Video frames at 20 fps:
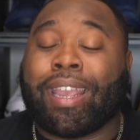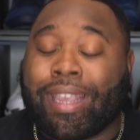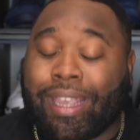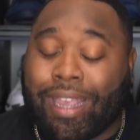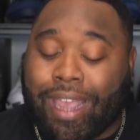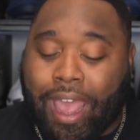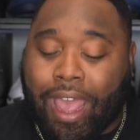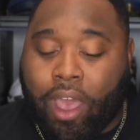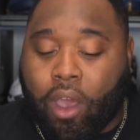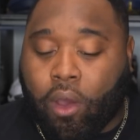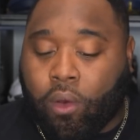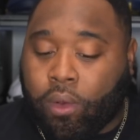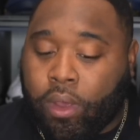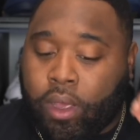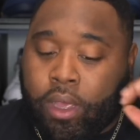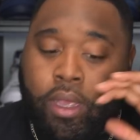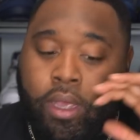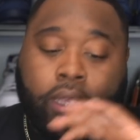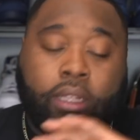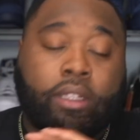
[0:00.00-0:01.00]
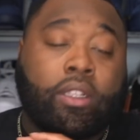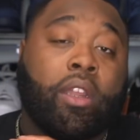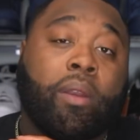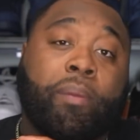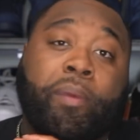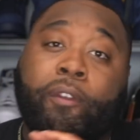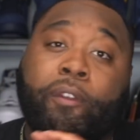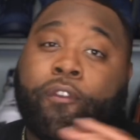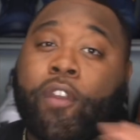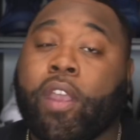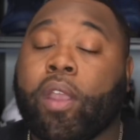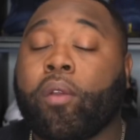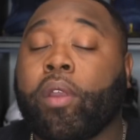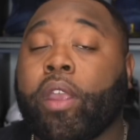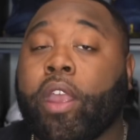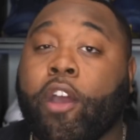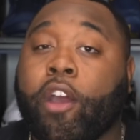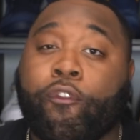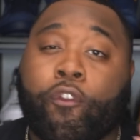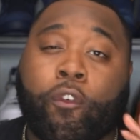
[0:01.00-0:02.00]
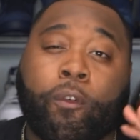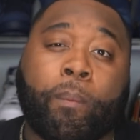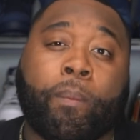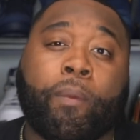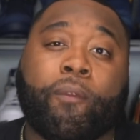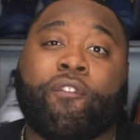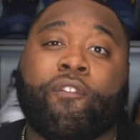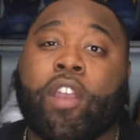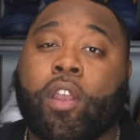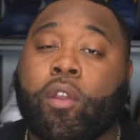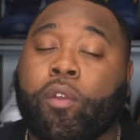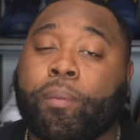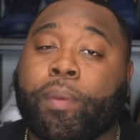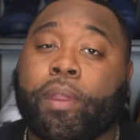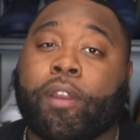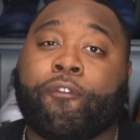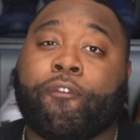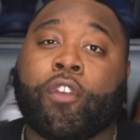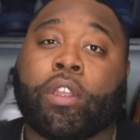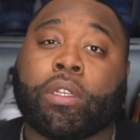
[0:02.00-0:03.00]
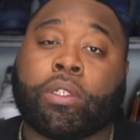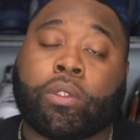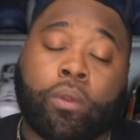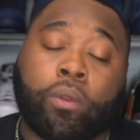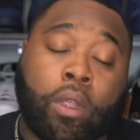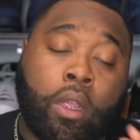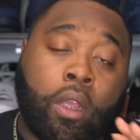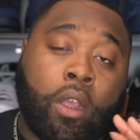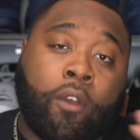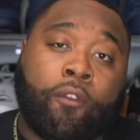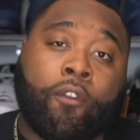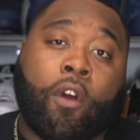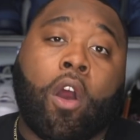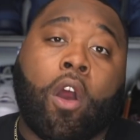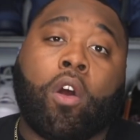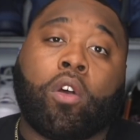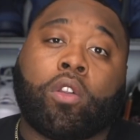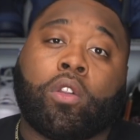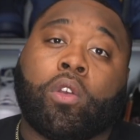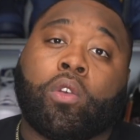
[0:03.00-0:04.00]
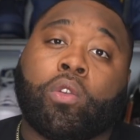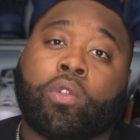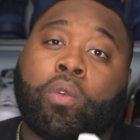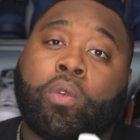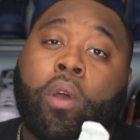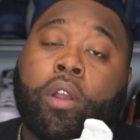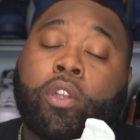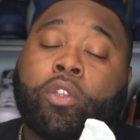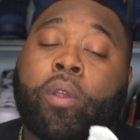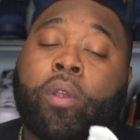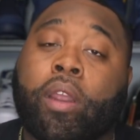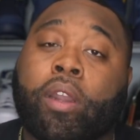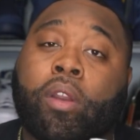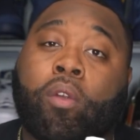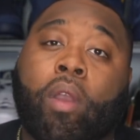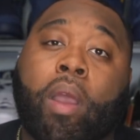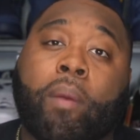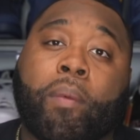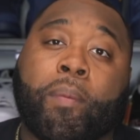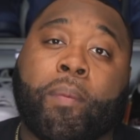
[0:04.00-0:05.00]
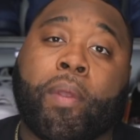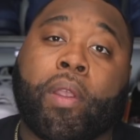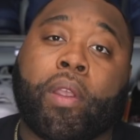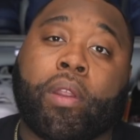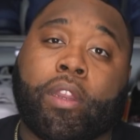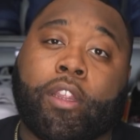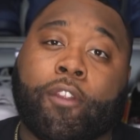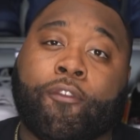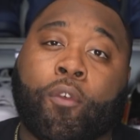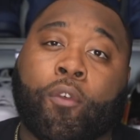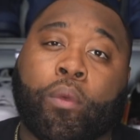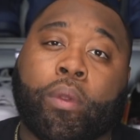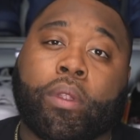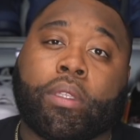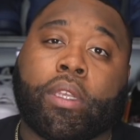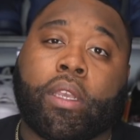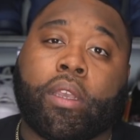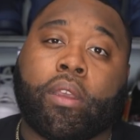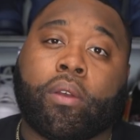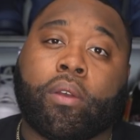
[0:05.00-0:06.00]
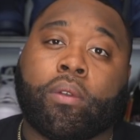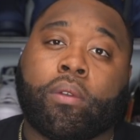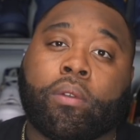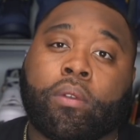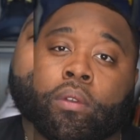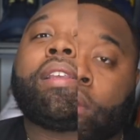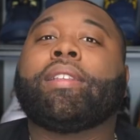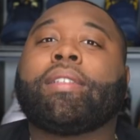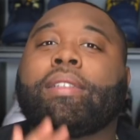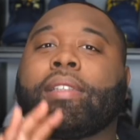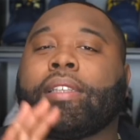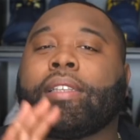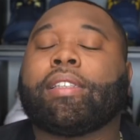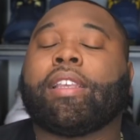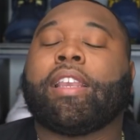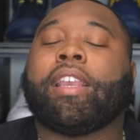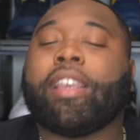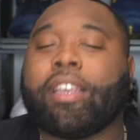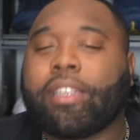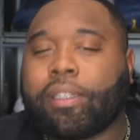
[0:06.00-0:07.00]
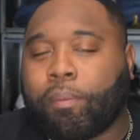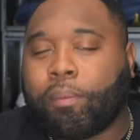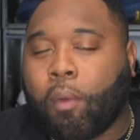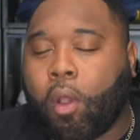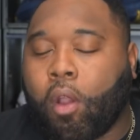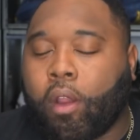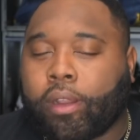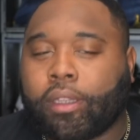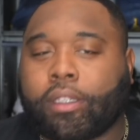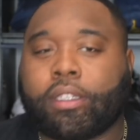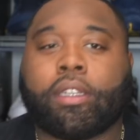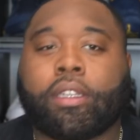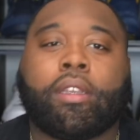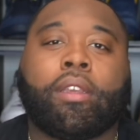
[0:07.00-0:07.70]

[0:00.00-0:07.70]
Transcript: it out. It's going to be very helpful, very beneficial for all those who are trying to grab a pair of these for retail. Since this is March,